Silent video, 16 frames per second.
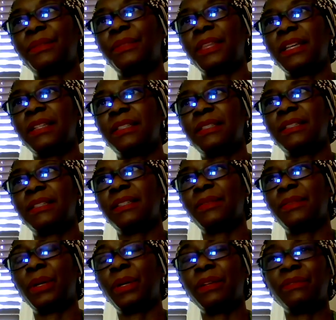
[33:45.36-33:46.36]
thinks,
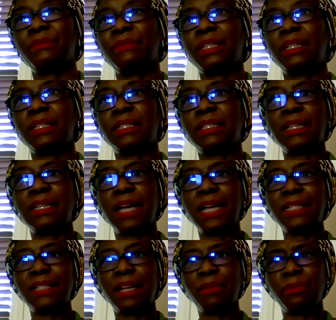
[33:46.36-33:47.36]
well, he
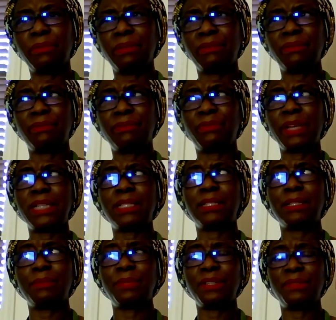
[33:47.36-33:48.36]
denies that
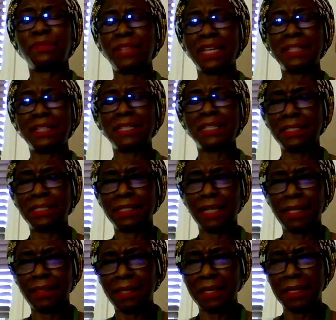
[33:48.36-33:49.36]
racism even exists,
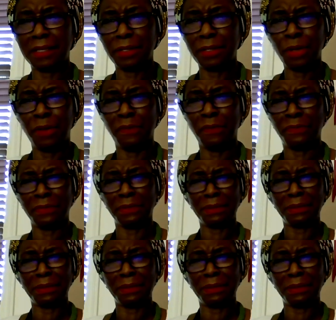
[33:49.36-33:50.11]
I think, in the novel.